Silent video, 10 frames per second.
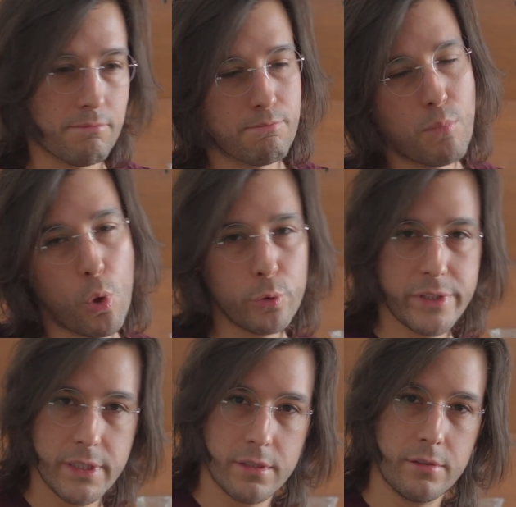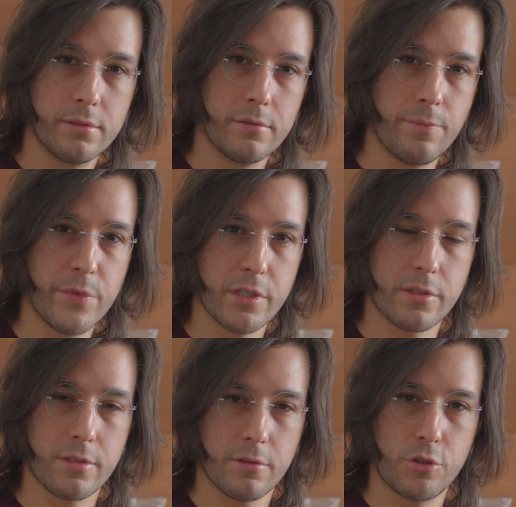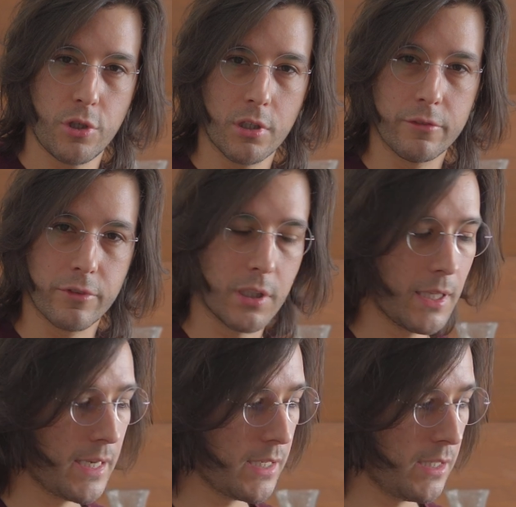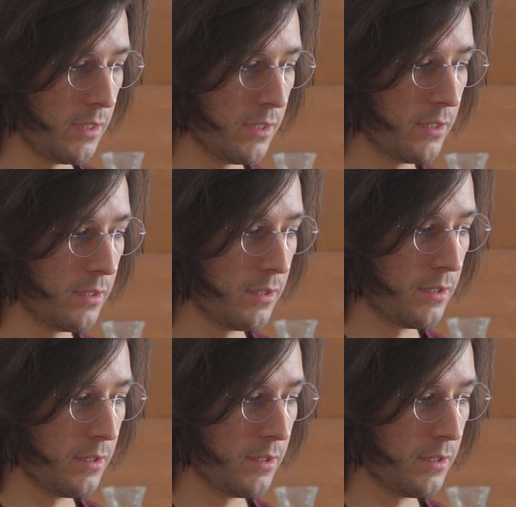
molding this chunk of clay here.